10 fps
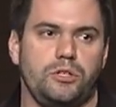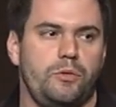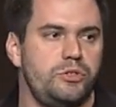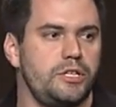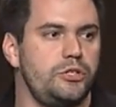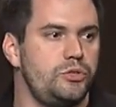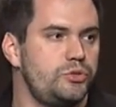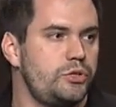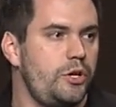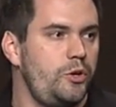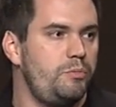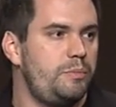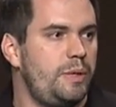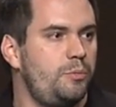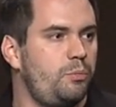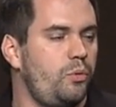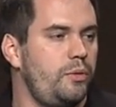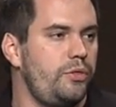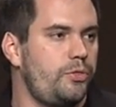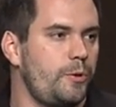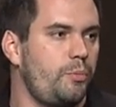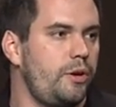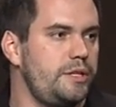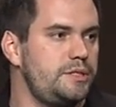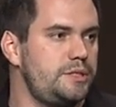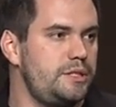not usually in user code, but people pull in third parties,